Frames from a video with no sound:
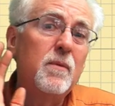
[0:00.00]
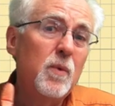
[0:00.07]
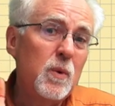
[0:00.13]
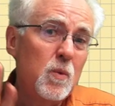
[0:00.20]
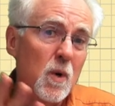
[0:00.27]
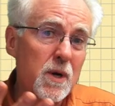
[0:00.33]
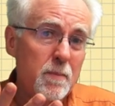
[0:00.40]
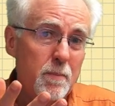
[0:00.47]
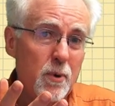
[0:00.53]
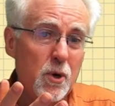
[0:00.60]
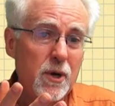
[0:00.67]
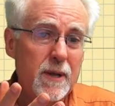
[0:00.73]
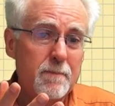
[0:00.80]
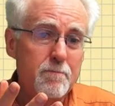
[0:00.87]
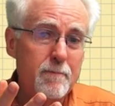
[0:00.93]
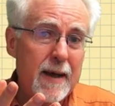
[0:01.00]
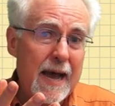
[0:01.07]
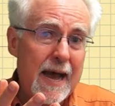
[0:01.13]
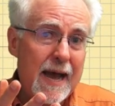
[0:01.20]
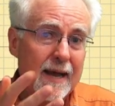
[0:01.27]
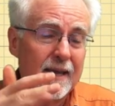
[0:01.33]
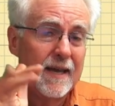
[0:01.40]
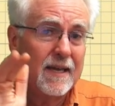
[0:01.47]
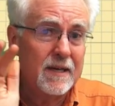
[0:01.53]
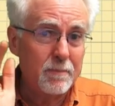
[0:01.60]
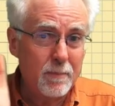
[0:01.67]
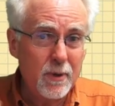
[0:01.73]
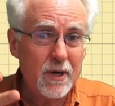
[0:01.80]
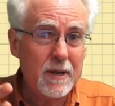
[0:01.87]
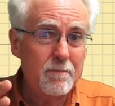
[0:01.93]
and we want to put it back. And to
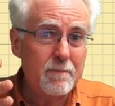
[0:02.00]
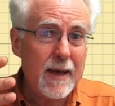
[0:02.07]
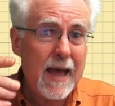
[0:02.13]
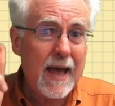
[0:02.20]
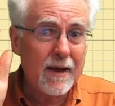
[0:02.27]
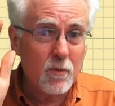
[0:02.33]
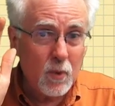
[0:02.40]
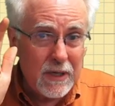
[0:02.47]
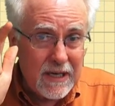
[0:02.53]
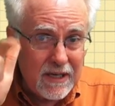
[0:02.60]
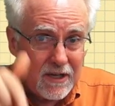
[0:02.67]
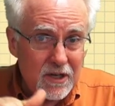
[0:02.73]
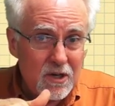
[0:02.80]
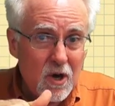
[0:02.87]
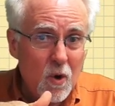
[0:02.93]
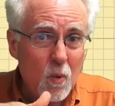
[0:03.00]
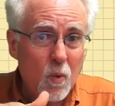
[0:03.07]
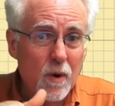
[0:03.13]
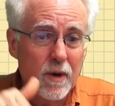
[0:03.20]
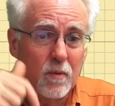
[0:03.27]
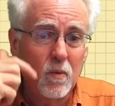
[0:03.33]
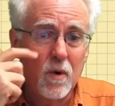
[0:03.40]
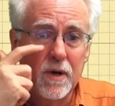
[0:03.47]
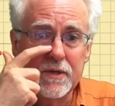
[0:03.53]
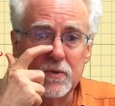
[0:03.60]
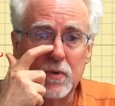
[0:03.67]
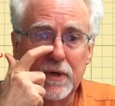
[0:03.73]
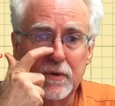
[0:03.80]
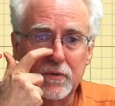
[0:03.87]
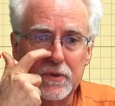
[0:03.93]
put it back, we need to know what it was
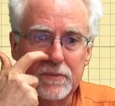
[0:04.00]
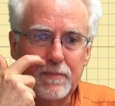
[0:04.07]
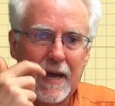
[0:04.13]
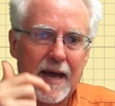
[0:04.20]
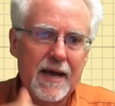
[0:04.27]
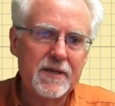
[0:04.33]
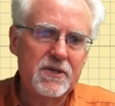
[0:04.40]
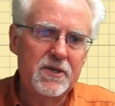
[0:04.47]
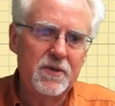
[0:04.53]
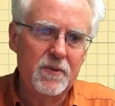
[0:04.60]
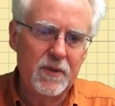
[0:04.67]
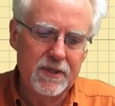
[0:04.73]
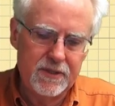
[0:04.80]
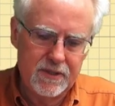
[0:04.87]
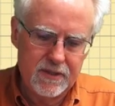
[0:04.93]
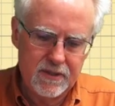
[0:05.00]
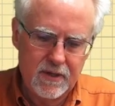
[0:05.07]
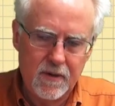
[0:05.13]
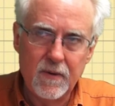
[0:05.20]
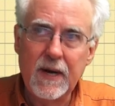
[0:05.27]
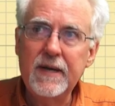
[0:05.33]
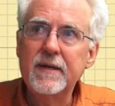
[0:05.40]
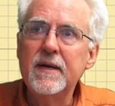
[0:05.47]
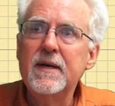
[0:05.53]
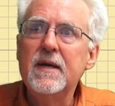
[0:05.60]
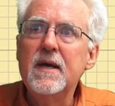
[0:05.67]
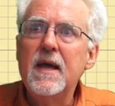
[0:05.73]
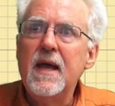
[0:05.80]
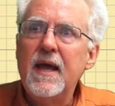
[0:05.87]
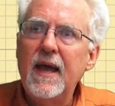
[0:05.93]
when it was passed to us. All right,
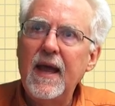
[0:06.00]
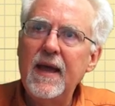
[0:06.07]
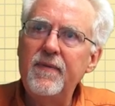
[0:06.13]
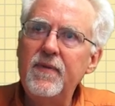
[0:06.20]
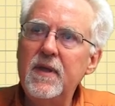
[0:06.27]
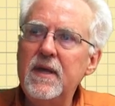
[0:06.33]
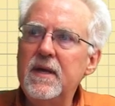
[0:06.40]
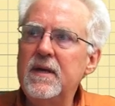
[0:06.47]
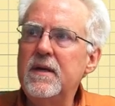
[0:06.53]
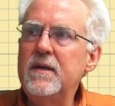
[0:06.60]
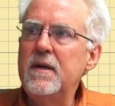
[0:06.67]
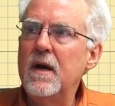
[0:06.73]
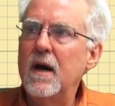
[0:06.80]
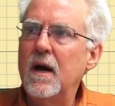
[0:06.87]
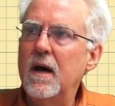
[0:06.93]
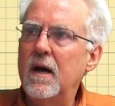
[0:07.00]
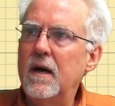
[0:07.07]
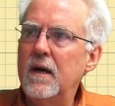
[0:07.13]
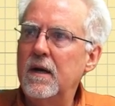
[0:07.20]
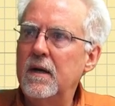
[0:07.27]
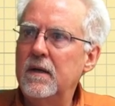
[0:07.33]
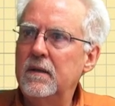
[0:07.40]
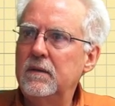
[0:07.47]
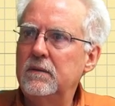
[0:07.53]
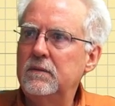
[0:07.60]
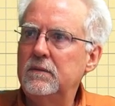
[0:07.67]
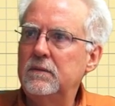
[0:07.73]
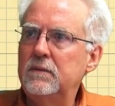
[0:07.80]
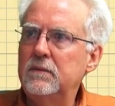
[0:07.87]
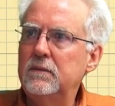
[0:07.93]
and then uh,
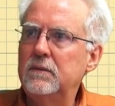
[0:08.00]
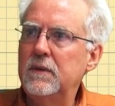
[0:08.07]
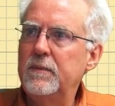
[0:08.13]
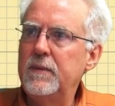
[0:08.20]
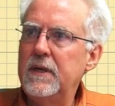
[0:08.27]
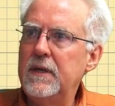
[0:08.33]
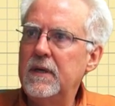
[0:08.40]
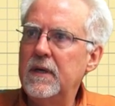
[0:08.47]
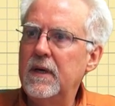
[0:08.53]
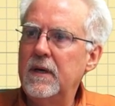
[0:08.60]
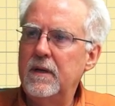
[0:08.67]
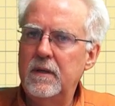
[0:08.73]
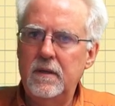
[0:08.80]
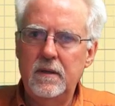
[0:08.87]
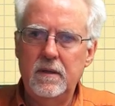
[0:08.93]
let me uh,